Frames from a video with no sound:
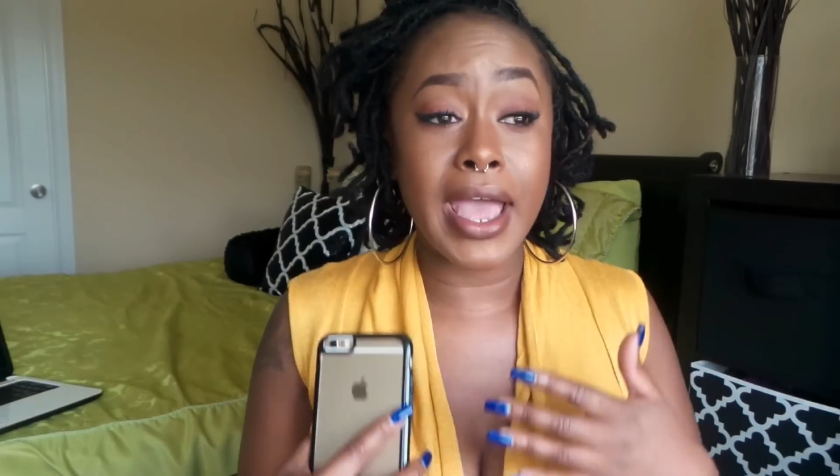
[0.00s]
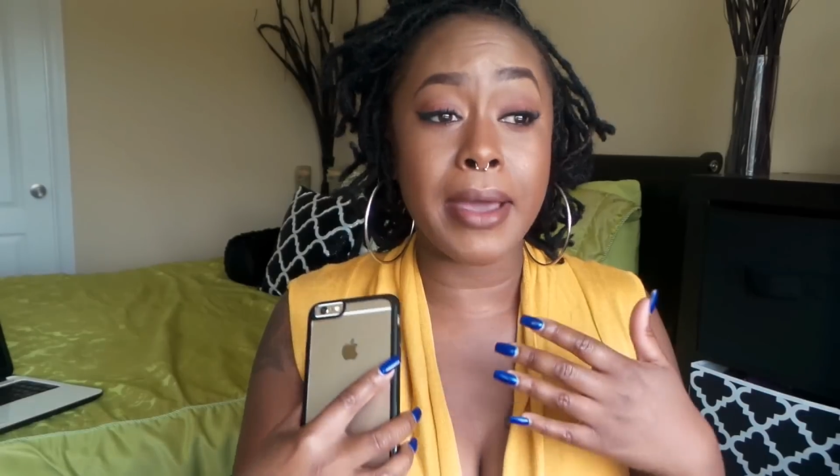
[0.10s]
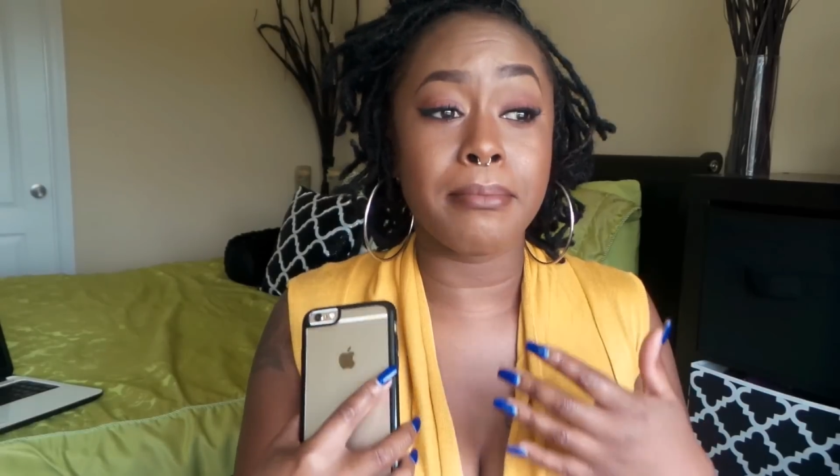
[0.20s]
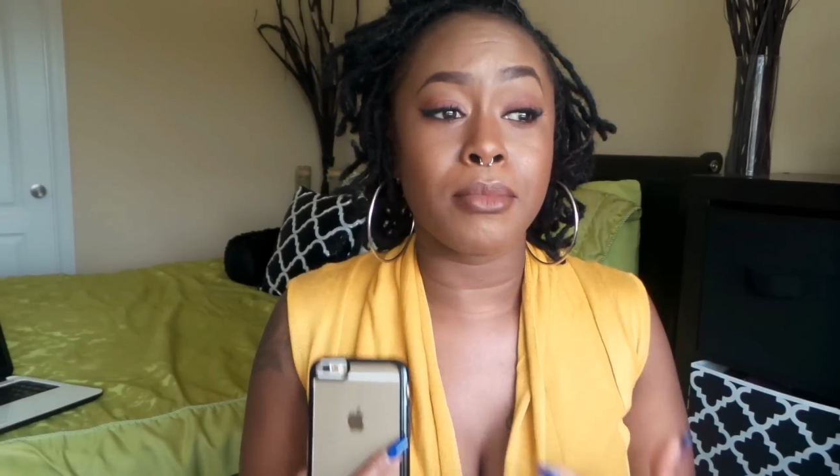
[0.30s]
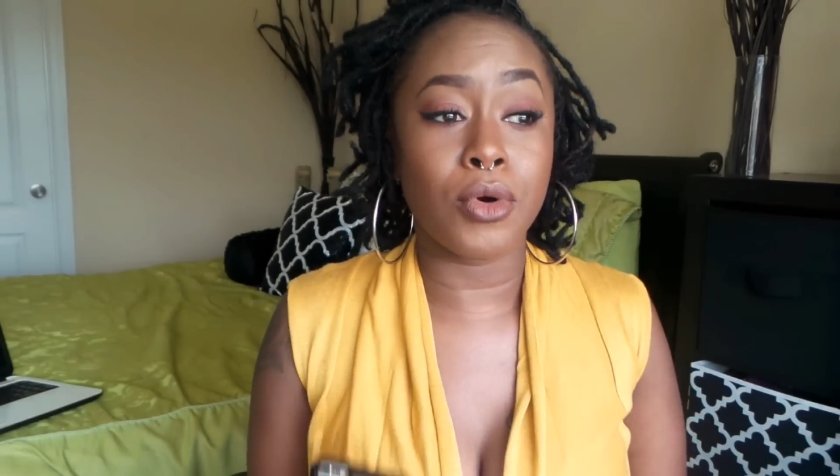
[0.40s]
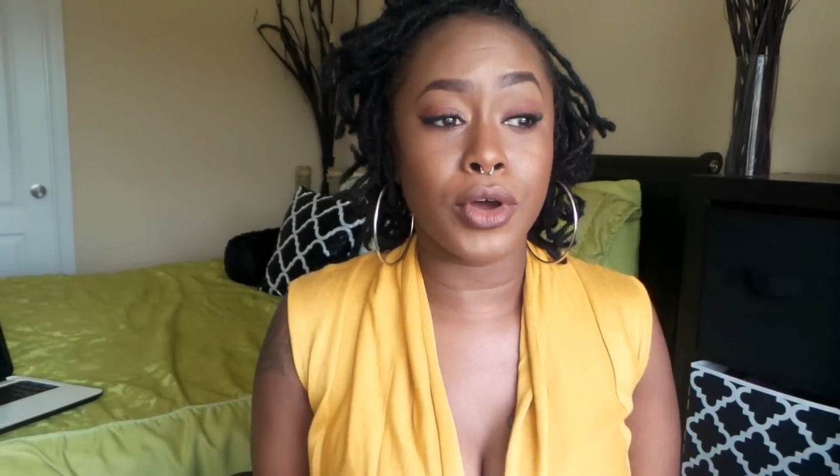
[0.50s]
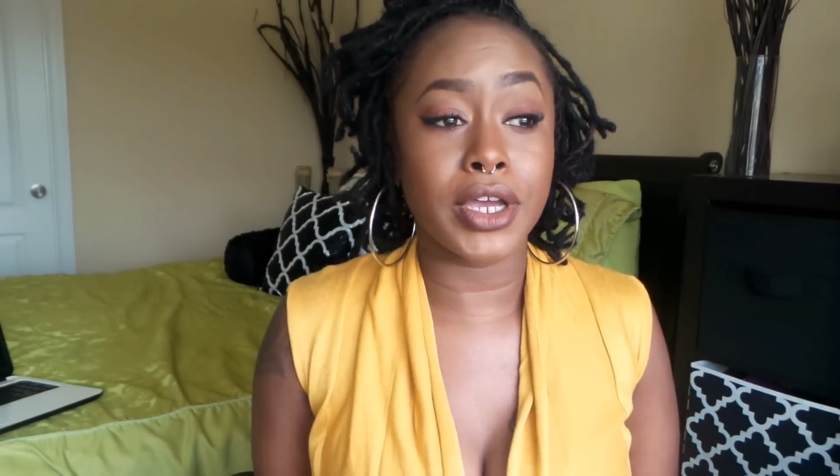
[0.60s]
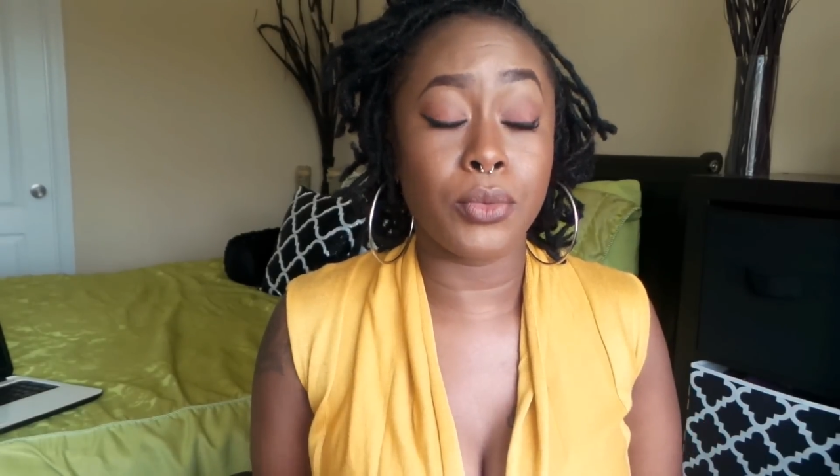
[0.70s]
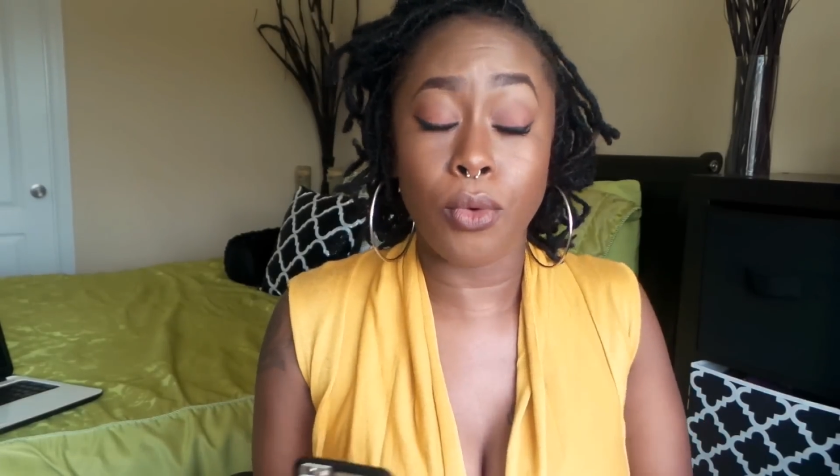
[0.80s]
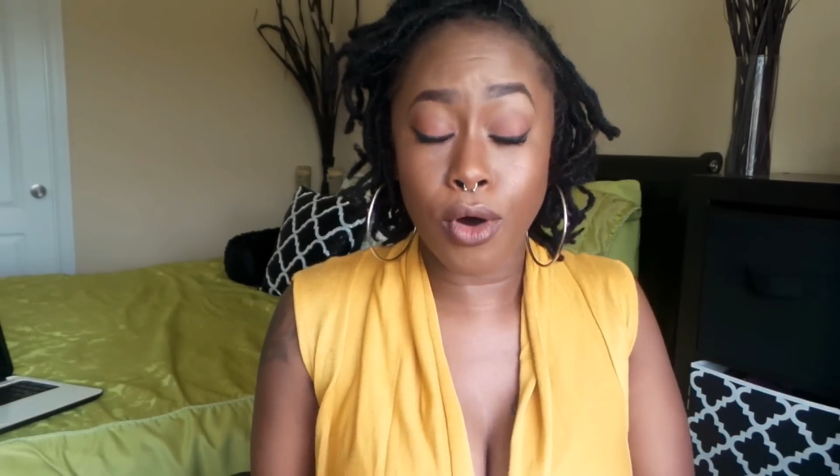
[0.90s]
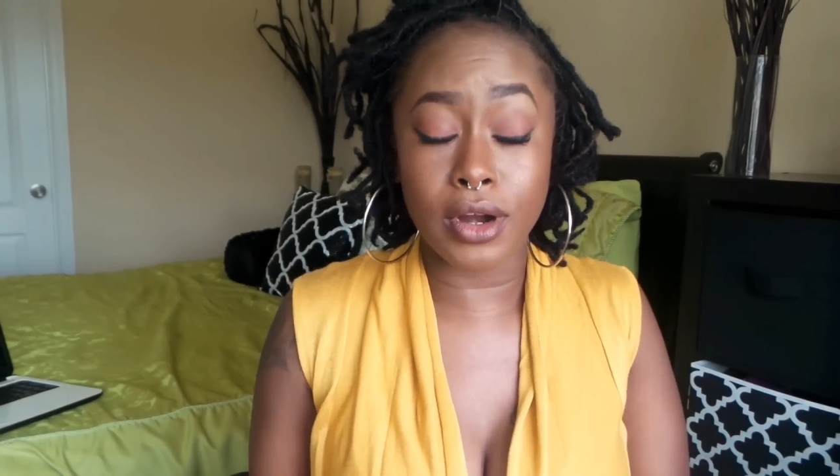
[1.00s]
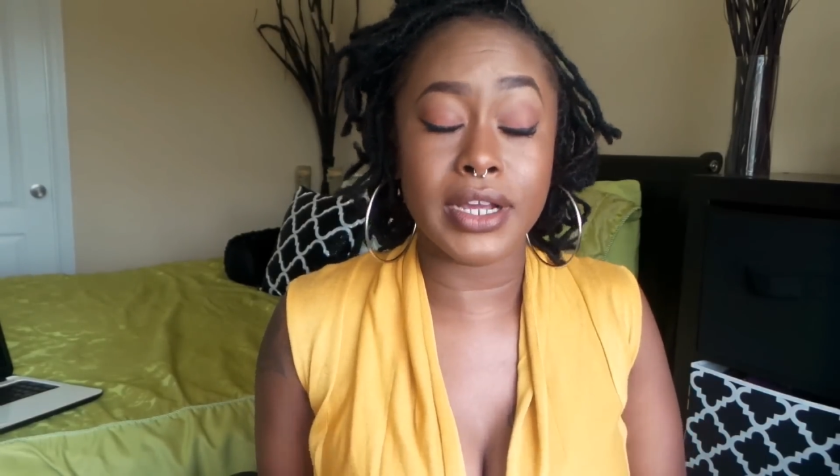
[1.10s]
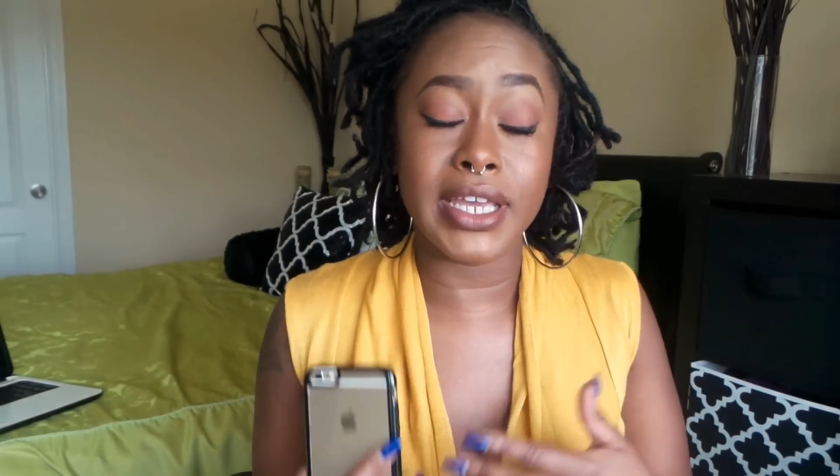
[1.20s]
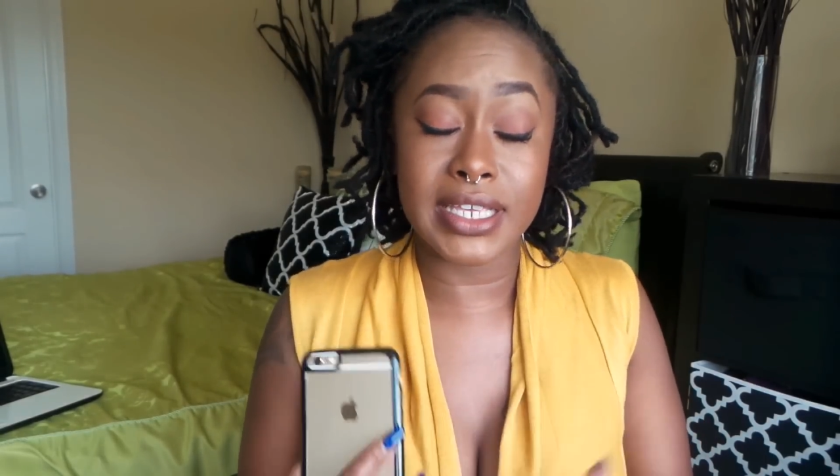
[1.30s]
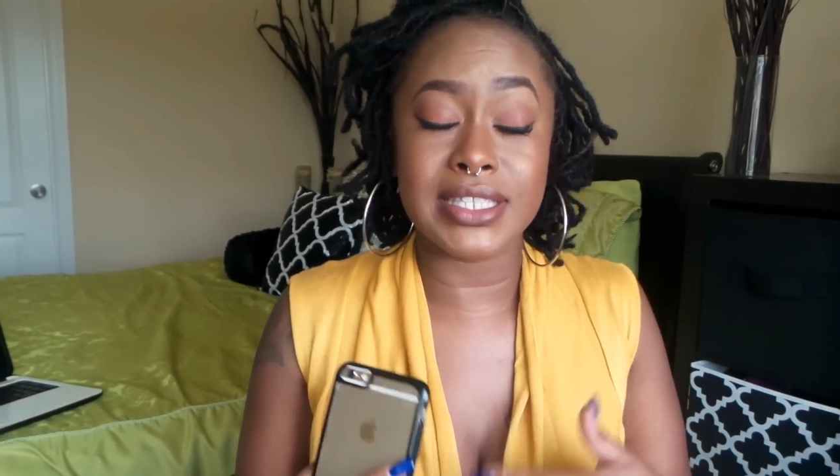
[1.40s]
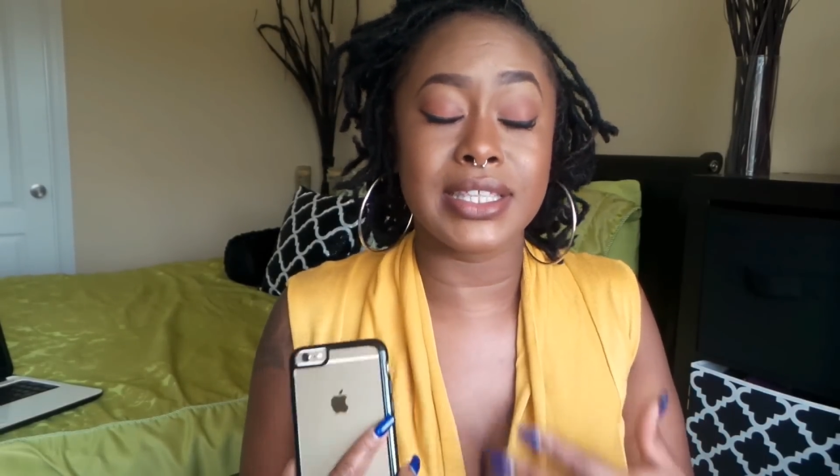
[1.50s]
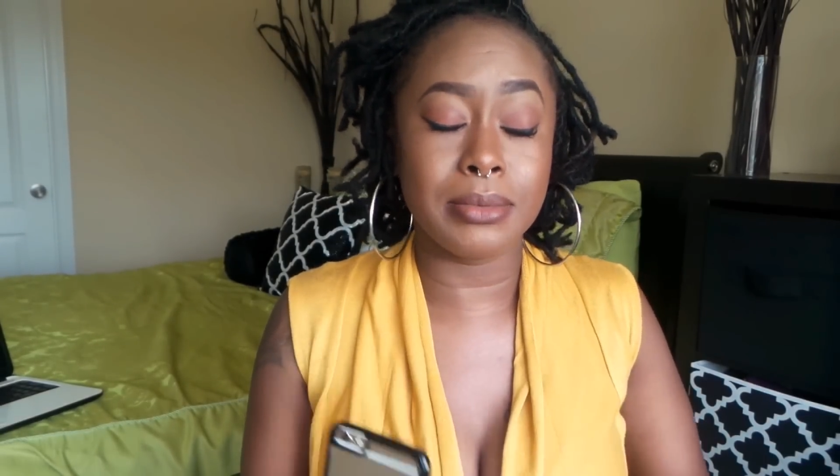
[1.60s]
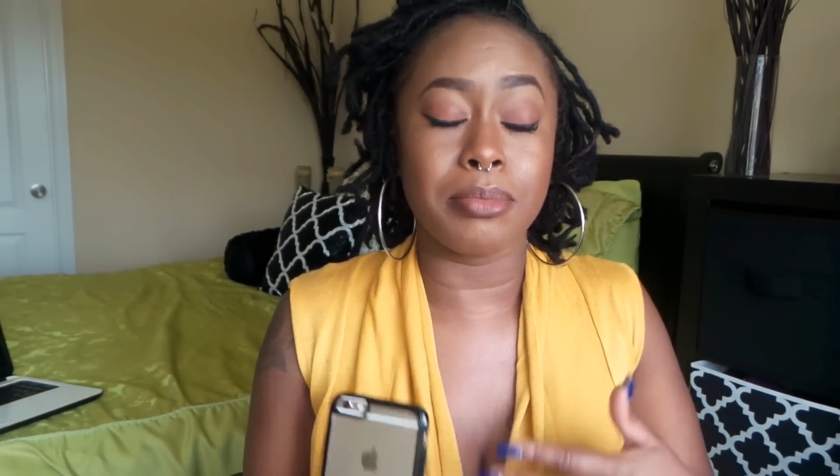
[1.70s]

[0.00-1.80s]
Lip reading: and water is the